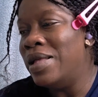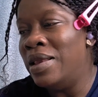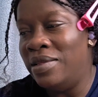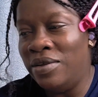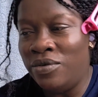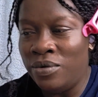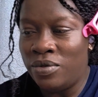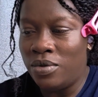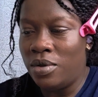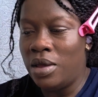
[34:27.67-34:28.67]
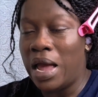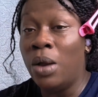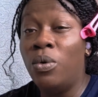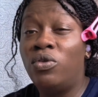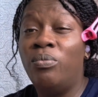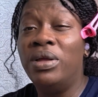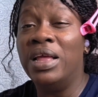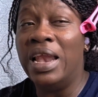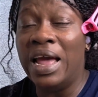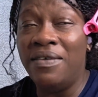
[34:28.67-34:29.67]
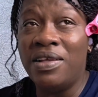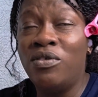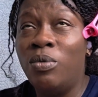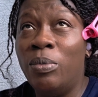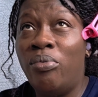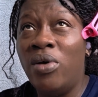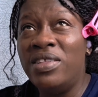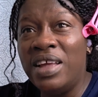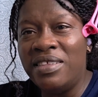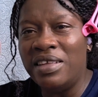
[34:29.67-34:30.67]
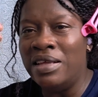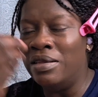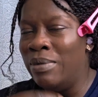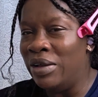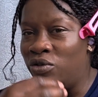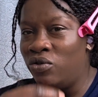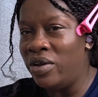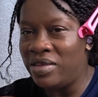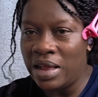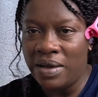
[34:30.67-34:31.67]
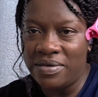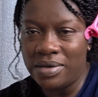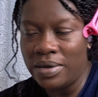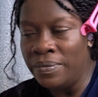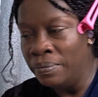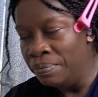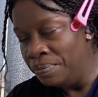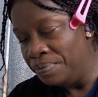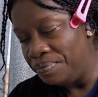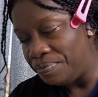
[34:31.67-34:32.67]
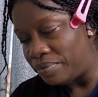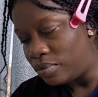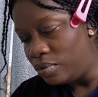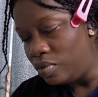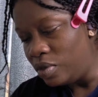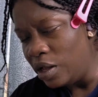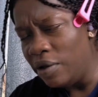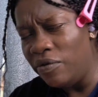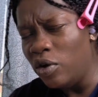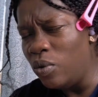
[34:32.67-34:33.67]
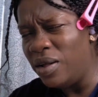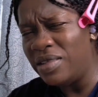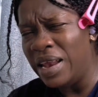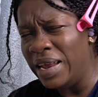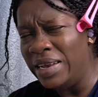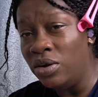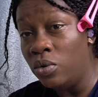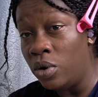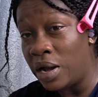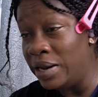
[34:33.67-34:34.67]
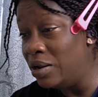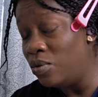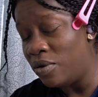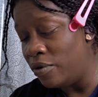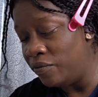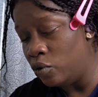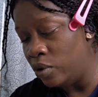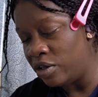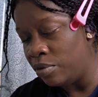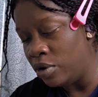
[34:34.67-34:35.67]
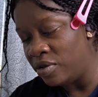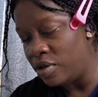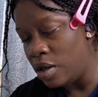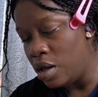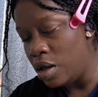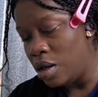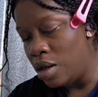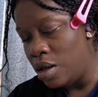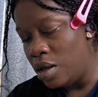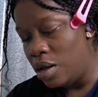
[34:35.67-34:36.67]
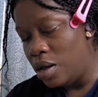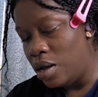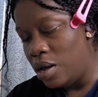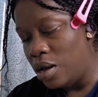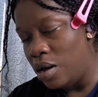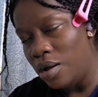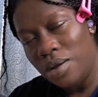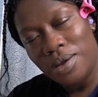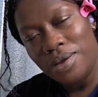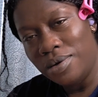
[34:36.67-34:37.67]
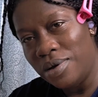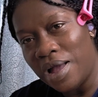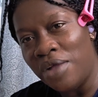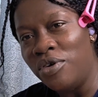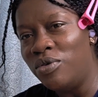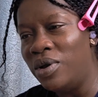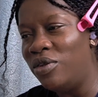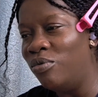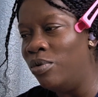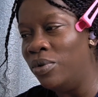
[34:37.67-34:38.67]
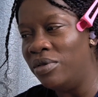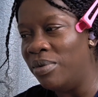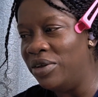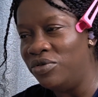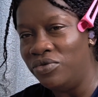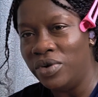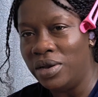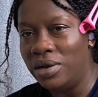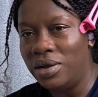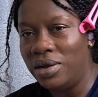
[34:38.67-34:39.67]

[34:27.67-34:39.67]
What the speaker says: That is the truth. I want to be in their lives. I want to be present in my children's lives. A few weeks that I did not work, I didn't work for a few weeks because I just wanted to be with my children.